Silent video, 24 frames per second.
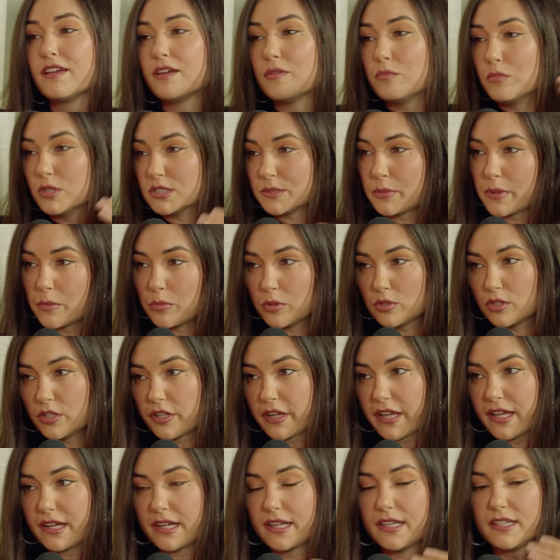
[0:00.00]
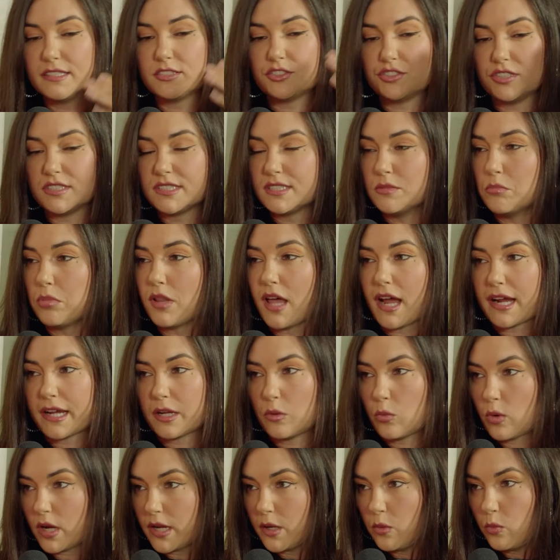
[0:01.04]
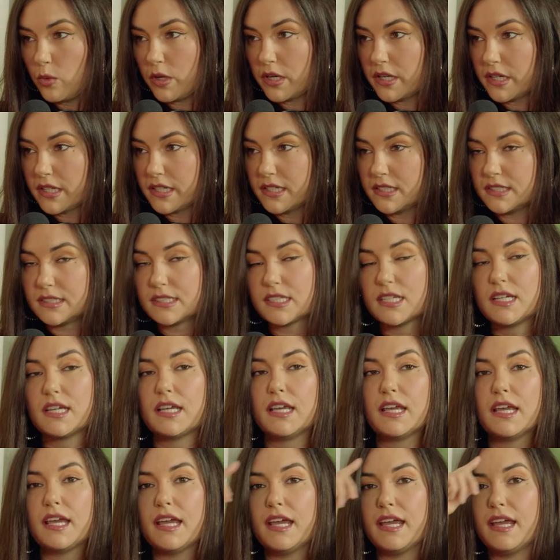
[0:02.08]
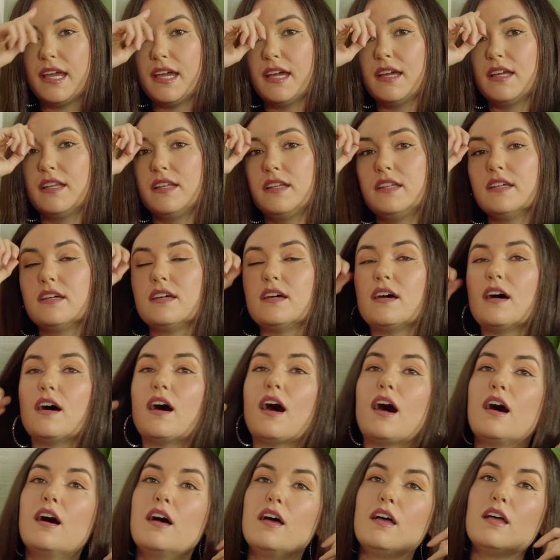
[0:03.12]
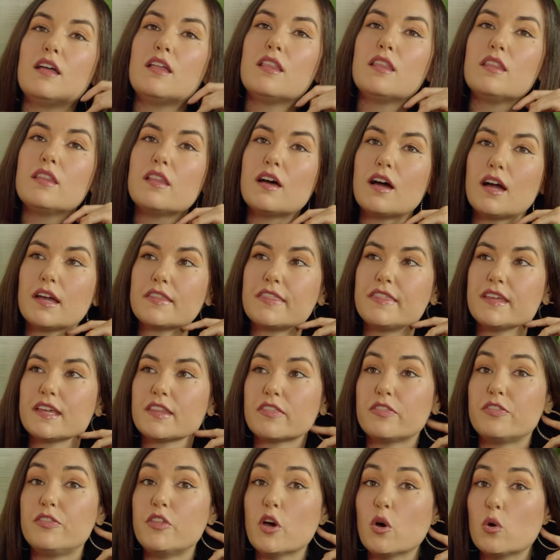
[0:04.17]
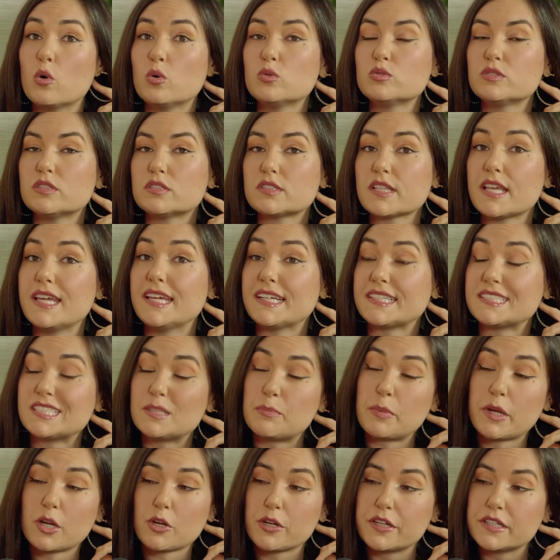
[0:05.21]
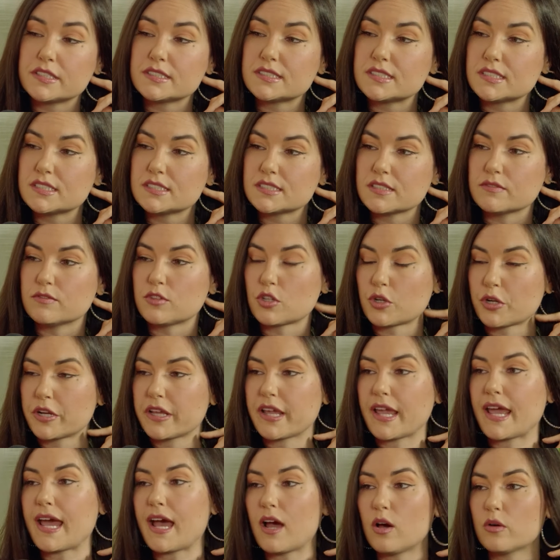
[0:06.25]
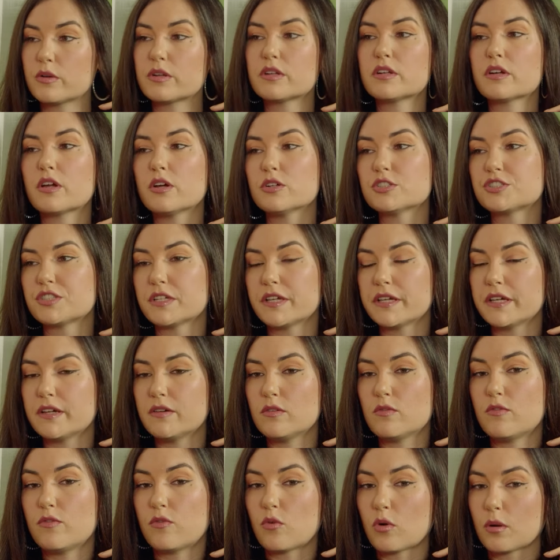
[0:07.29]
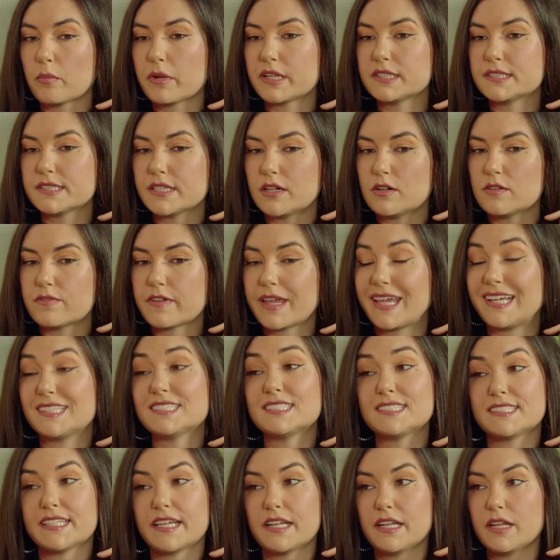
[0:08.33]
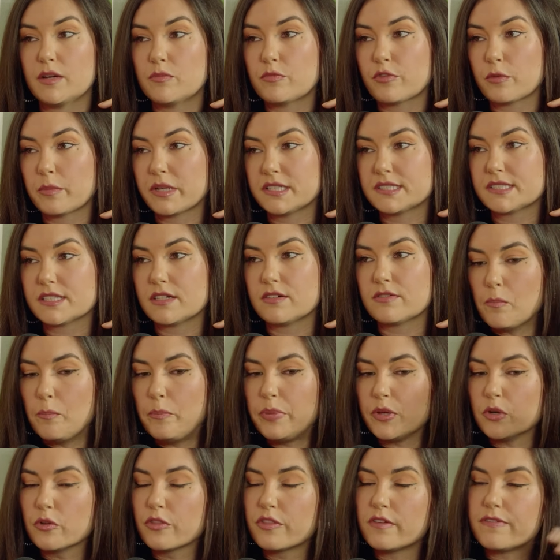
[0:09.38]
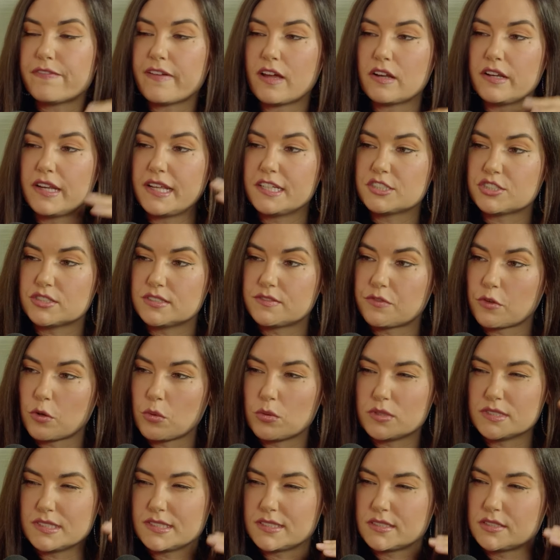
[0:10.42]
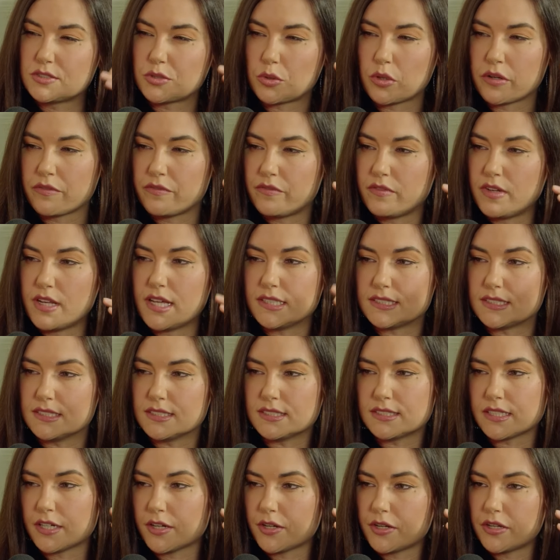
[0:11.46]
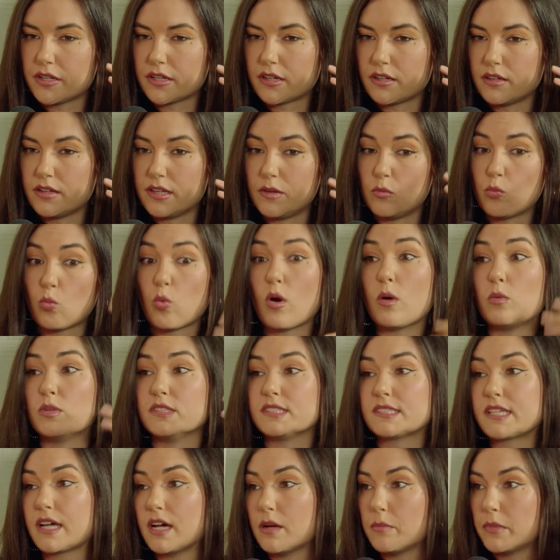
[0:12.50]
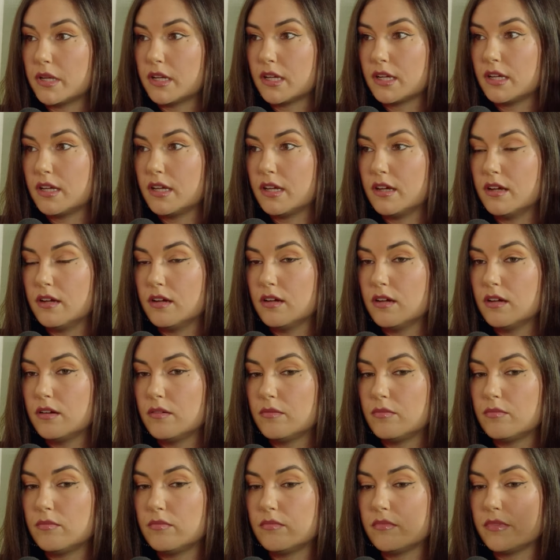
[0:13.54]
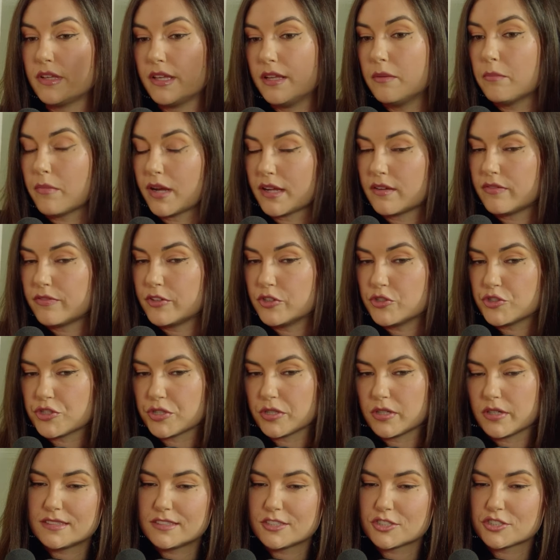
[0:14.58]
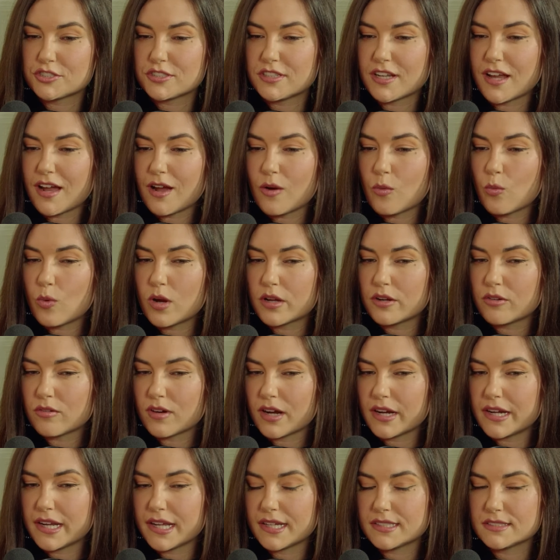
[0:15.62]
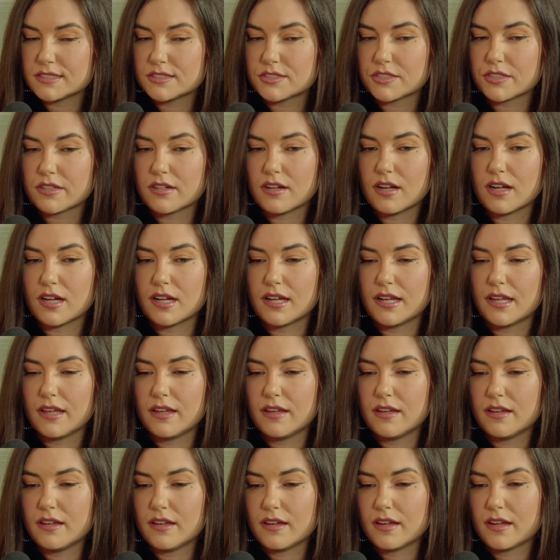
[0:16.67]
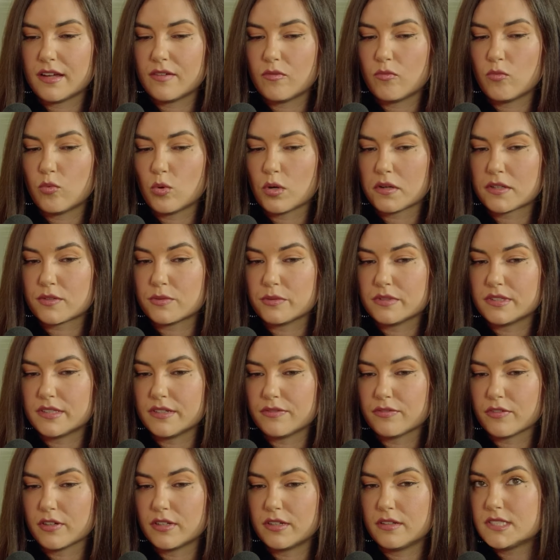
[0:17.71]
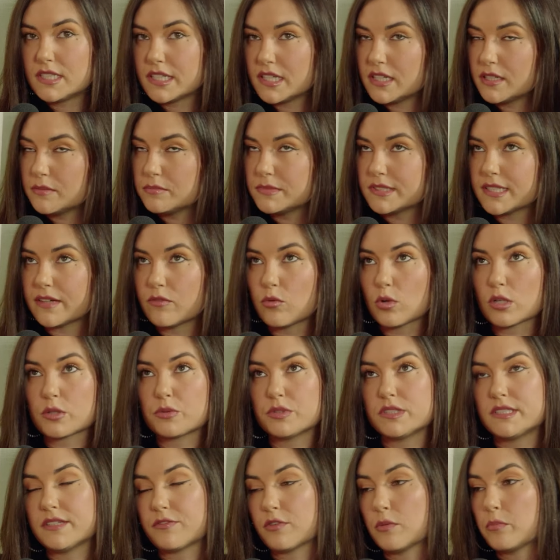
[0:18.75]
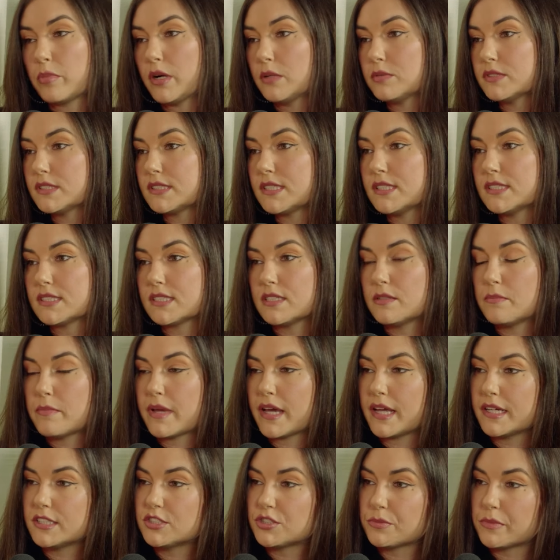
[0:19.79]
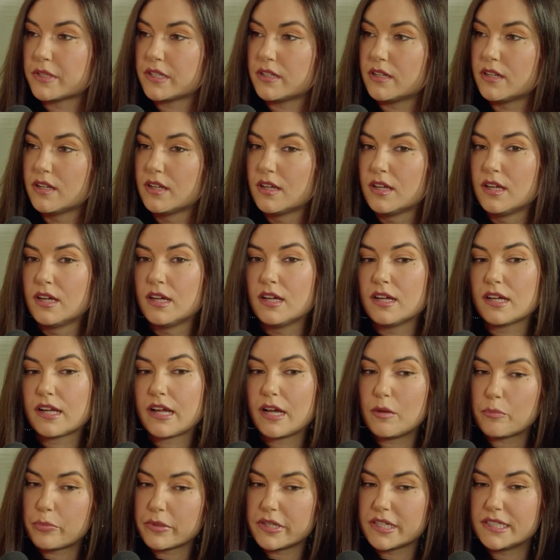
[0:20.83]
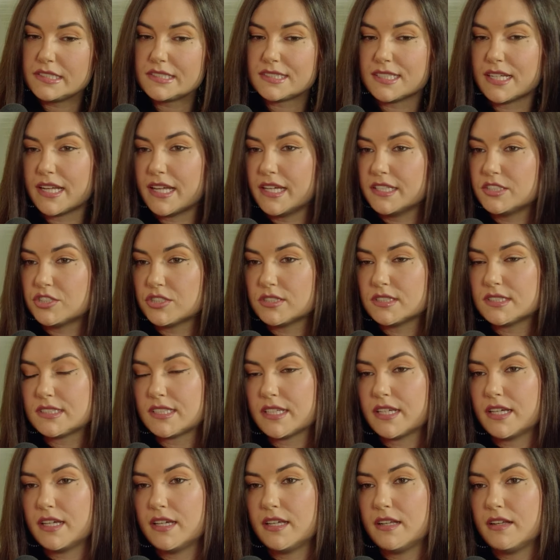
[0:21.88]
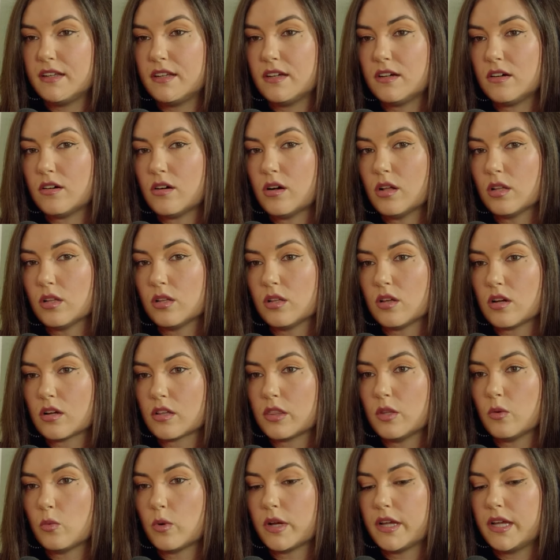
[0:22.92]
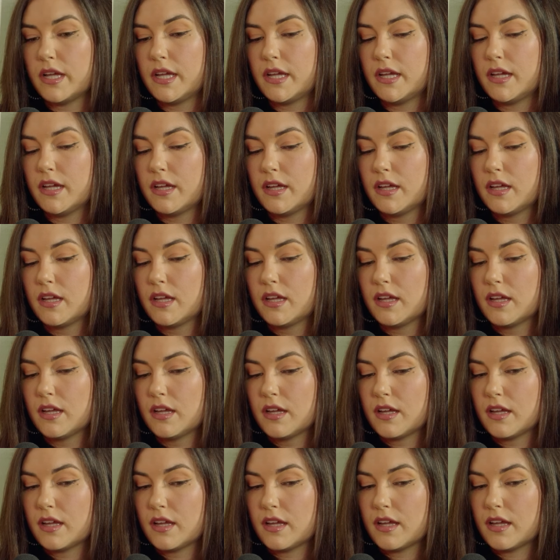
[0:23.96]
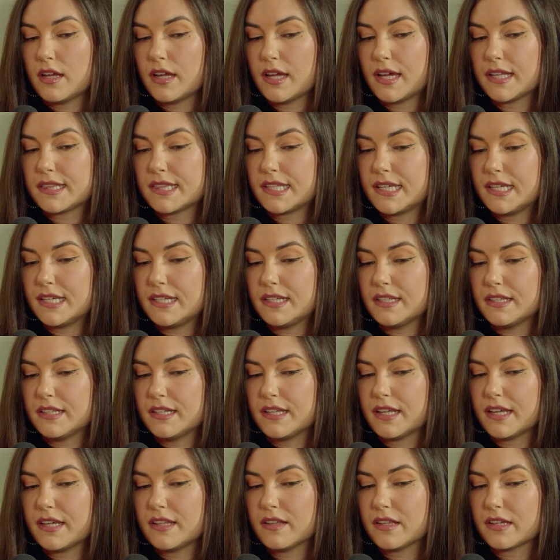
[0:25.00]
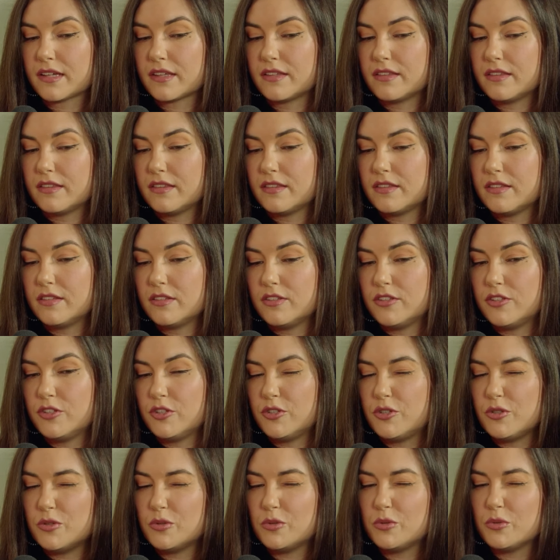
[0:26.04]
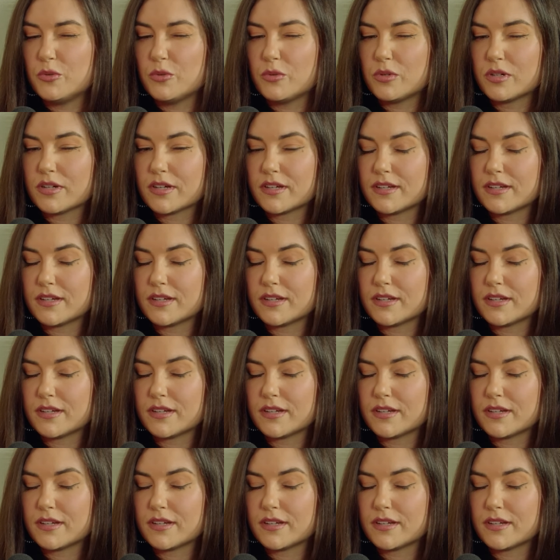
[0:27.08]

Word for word: Most people look at it as just the black and white, what it is. And I think those experiences of learning how to negotiate for myself and stand up for myself built the foundations for what was sort of necessary to, in what was coming. Uh, in my future. There's not one right answer. I I've worked with different teams, I've worked with different publicists and management companies and agents and all along the way at the end of the day like you